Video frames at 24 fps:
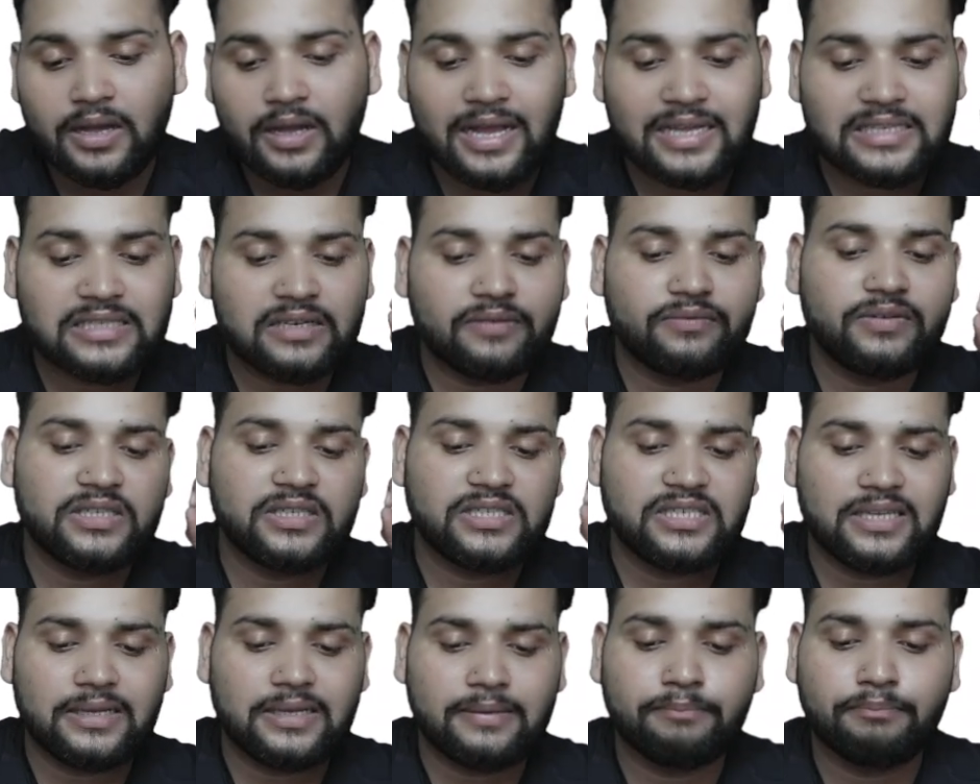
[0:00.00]

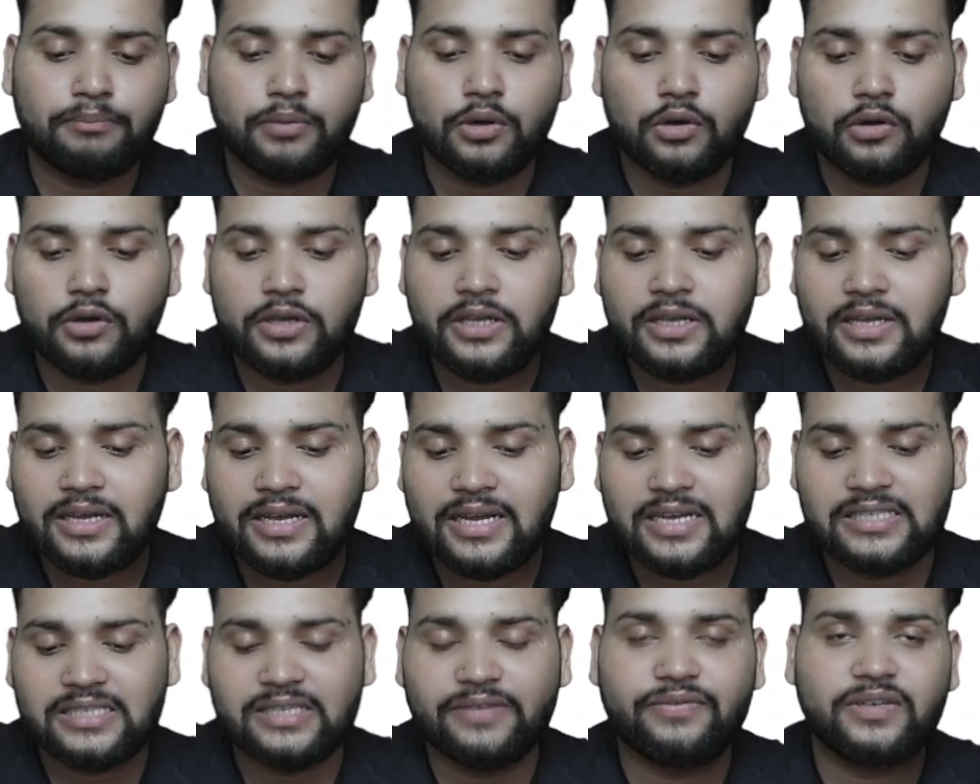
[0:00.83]
SFDC
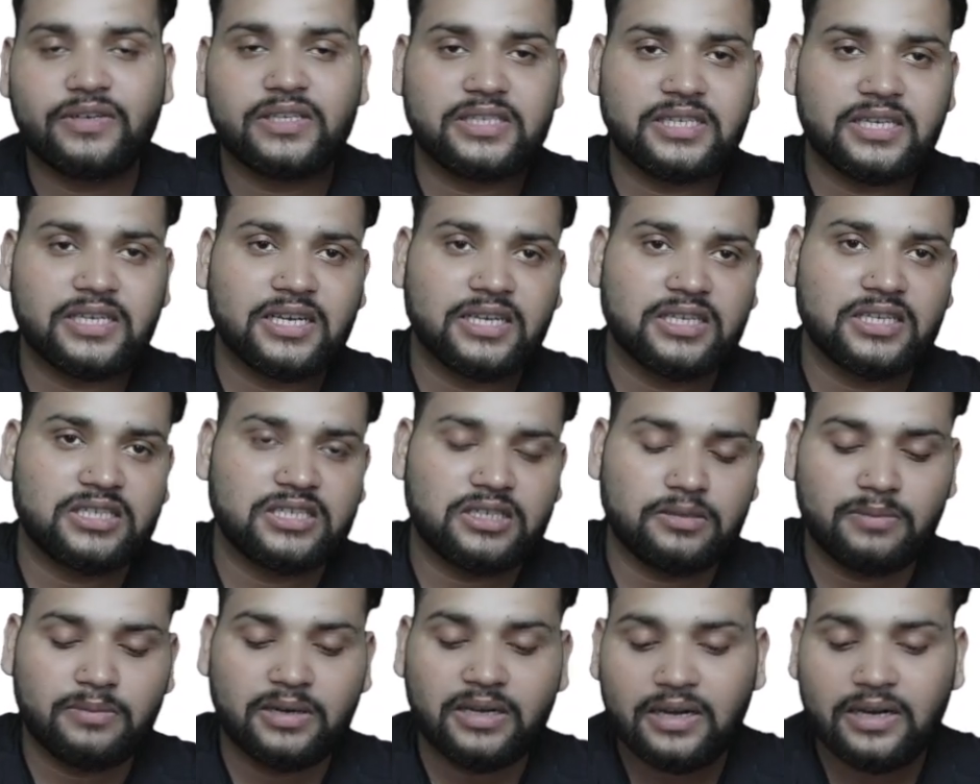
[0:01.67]
employee, SFDC
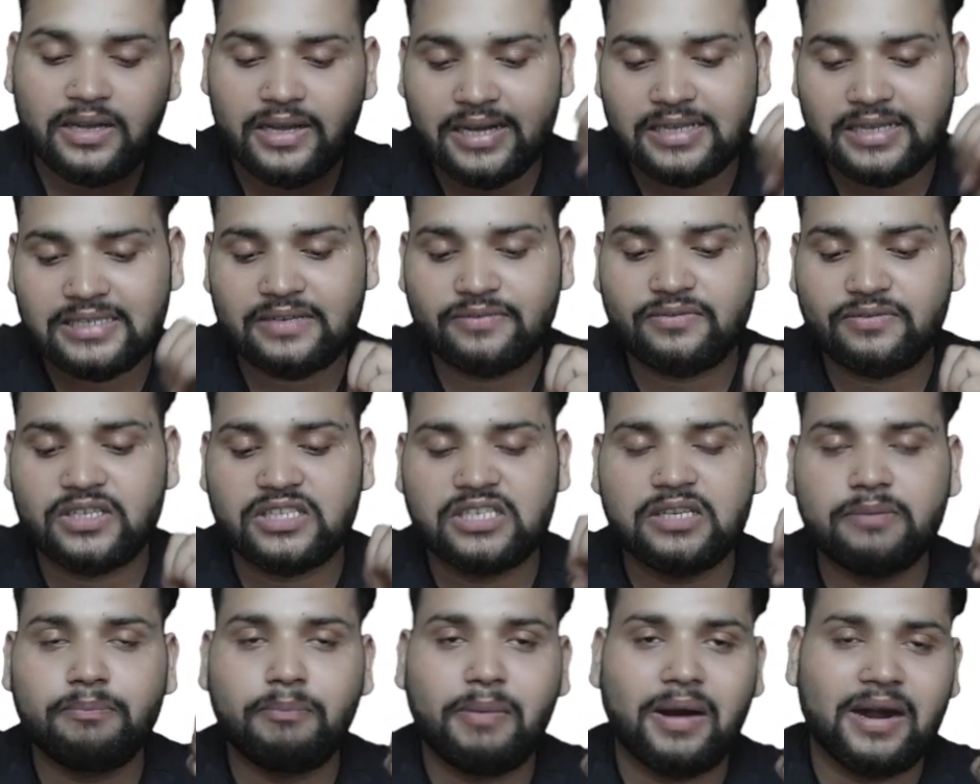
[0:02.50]
customer,
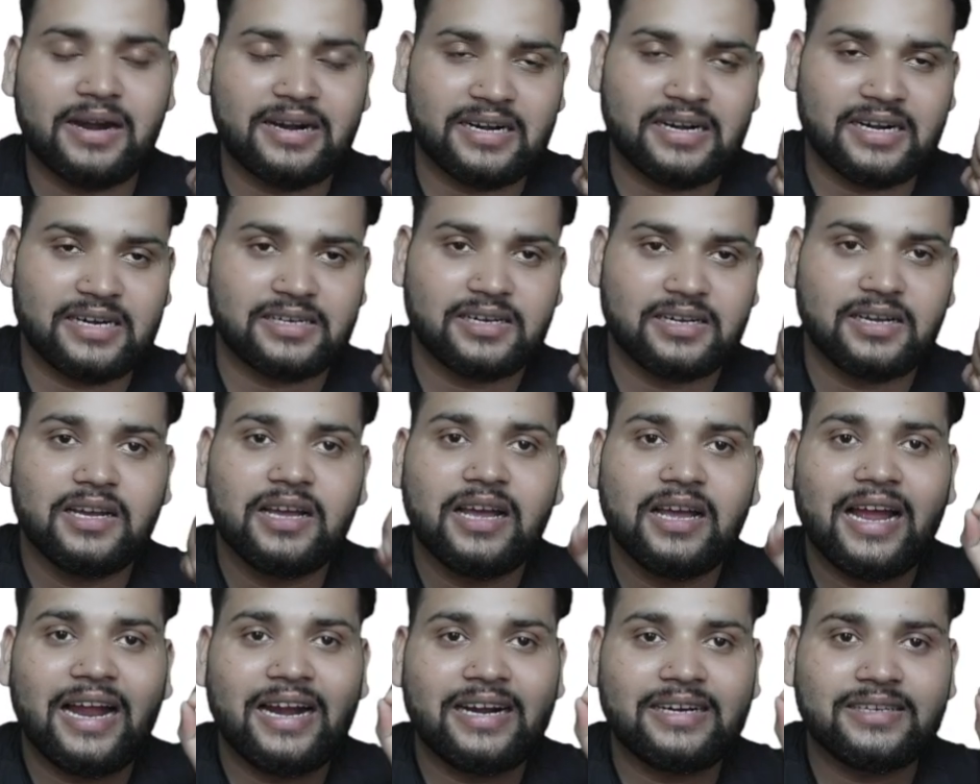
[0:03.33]
SFDC partner.
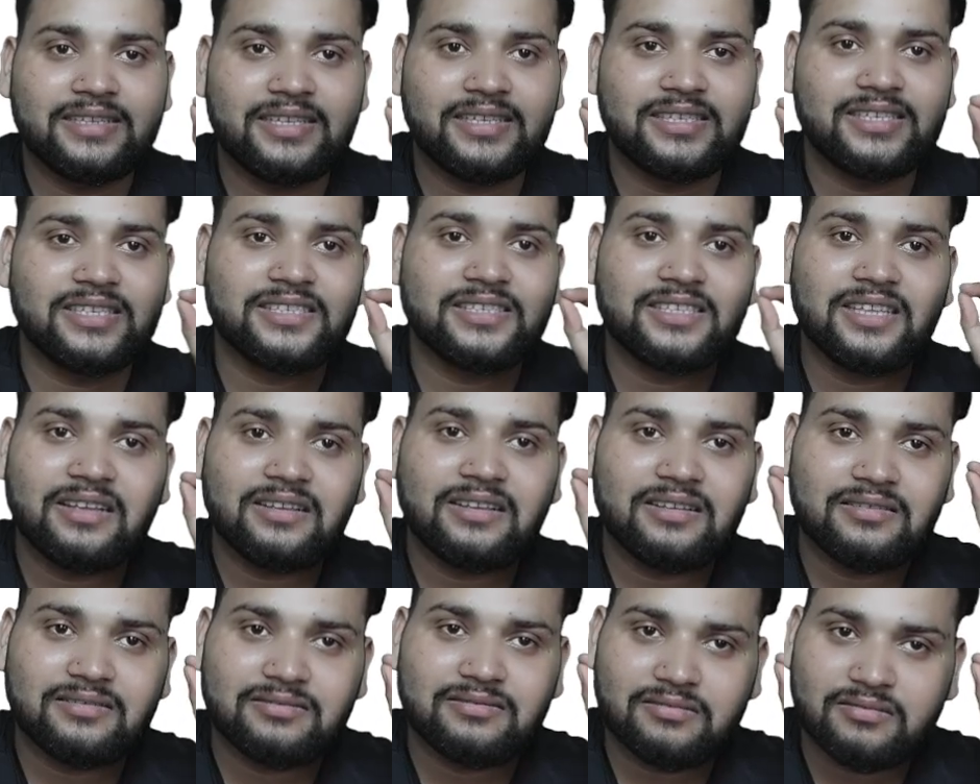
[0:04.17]
And this is
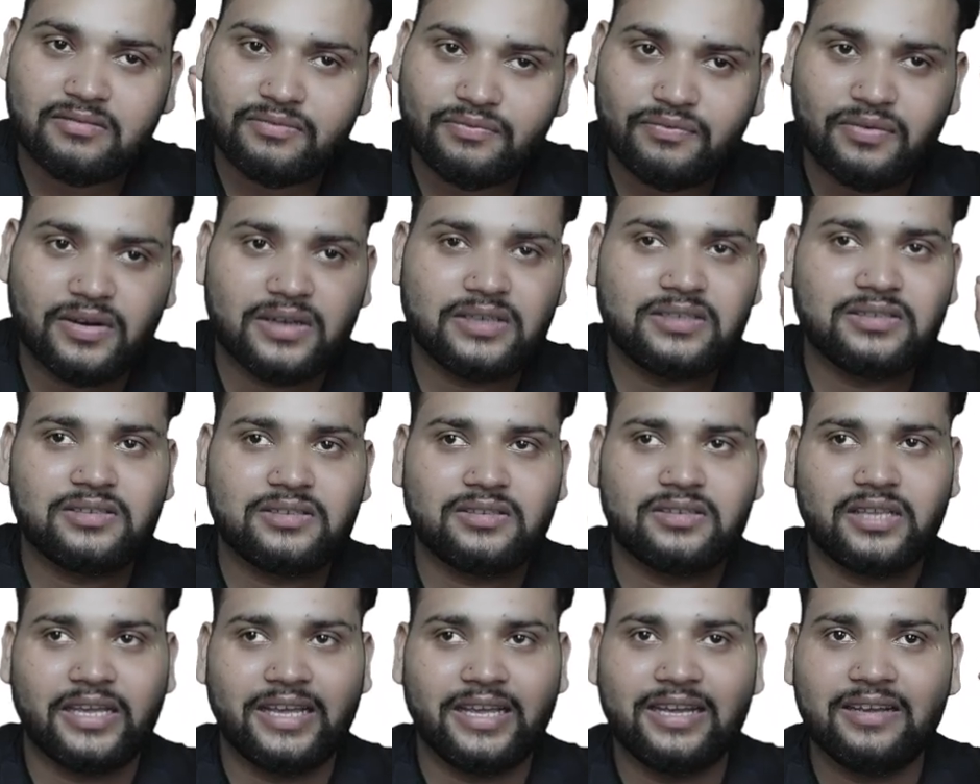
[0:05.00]
the
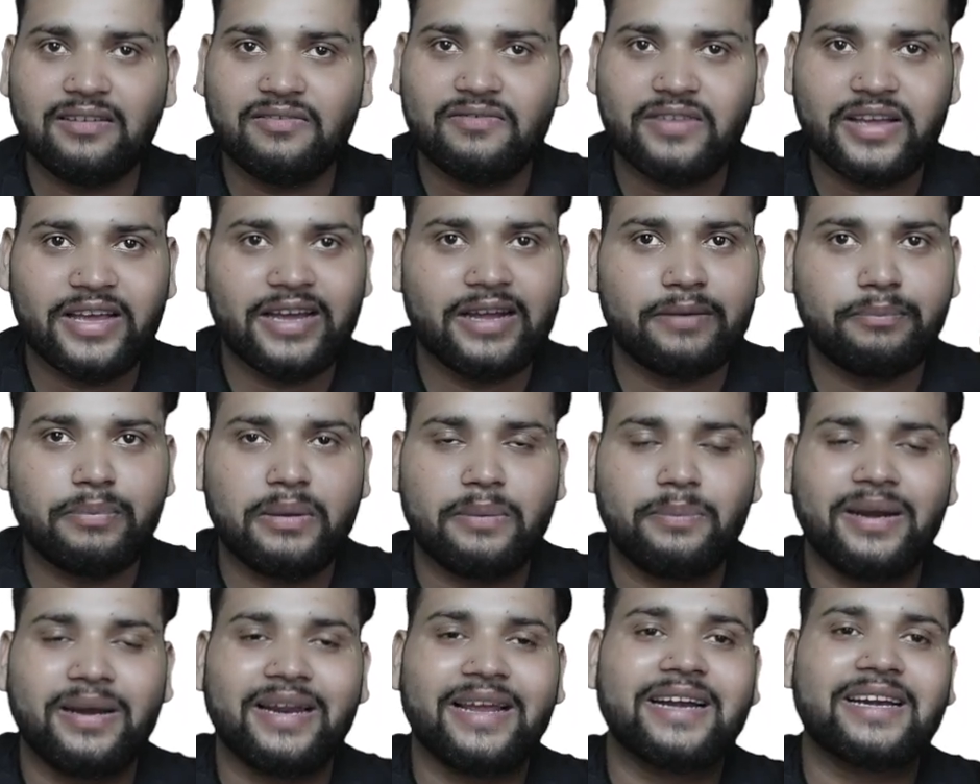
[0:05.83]
first thing where
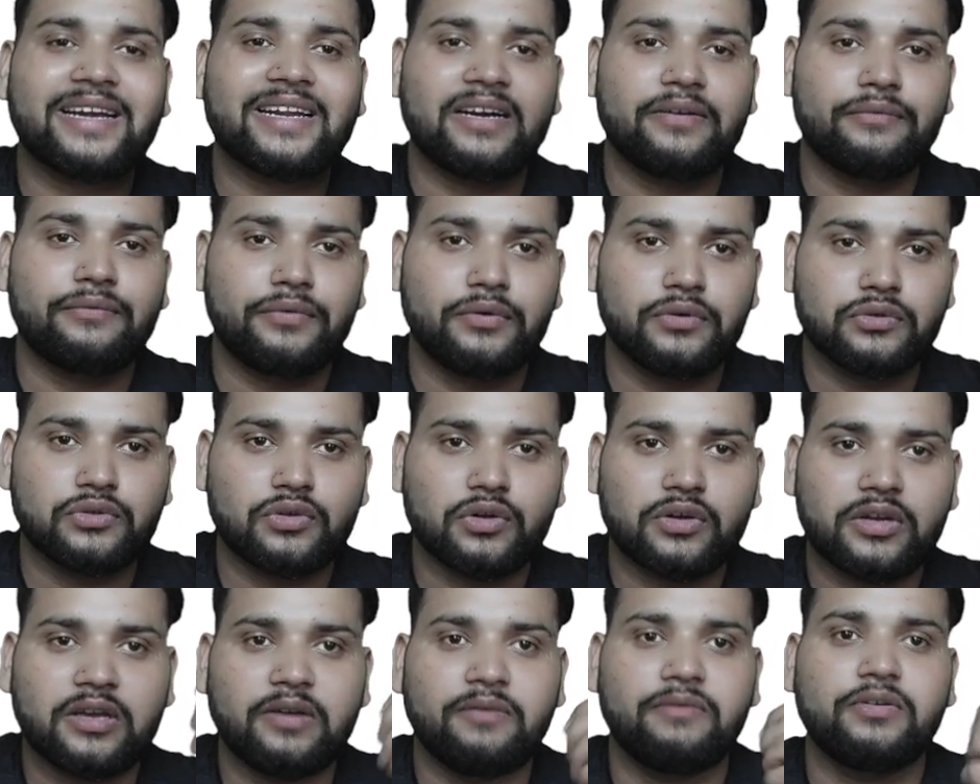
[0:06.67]
people get confused,
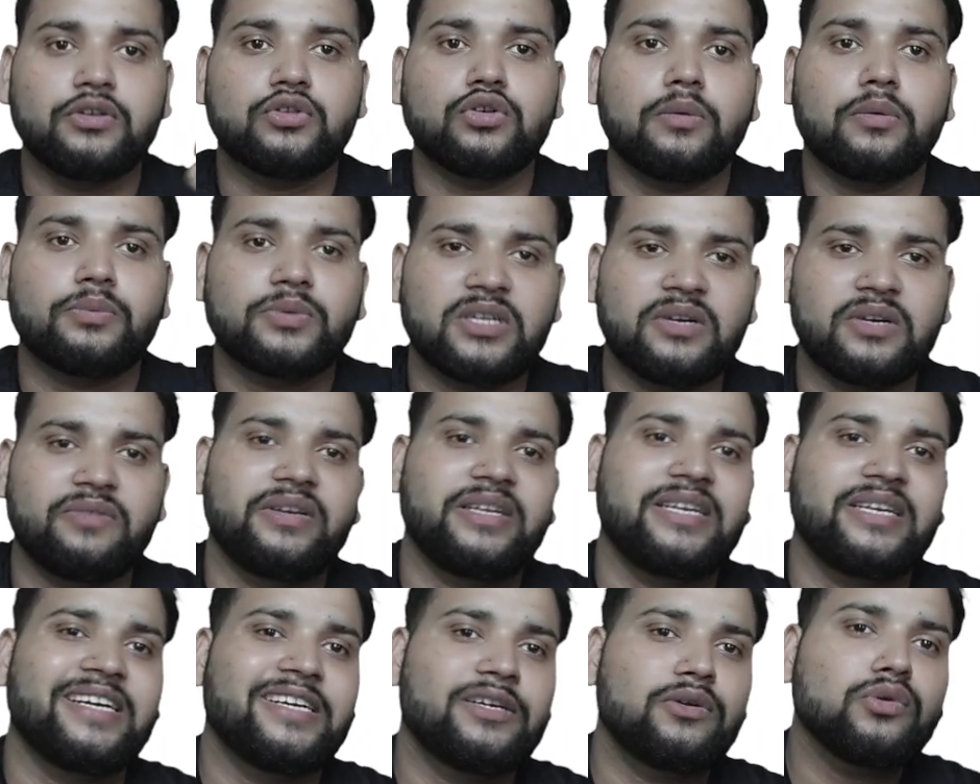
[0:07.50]
okay, which option
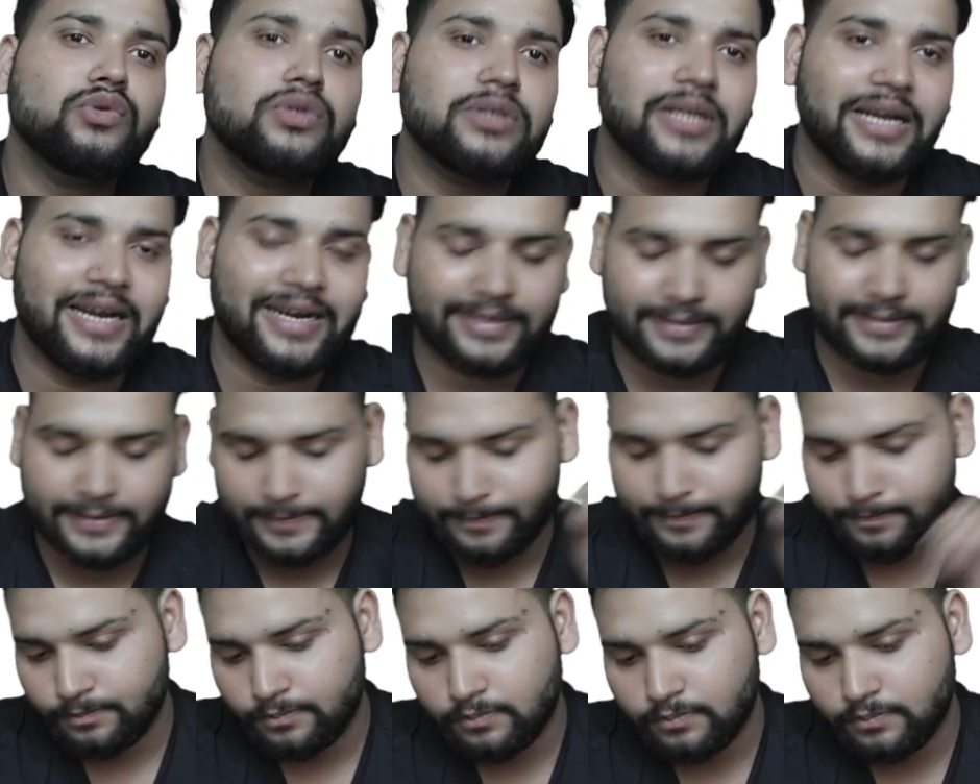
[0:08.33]
we need to select.